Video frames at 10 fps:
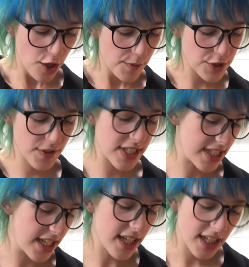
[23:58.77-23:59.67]
which
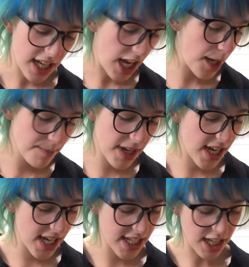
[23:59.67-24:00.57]
granted, I'm
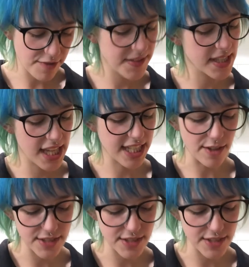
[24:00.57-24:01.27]
not I feel like every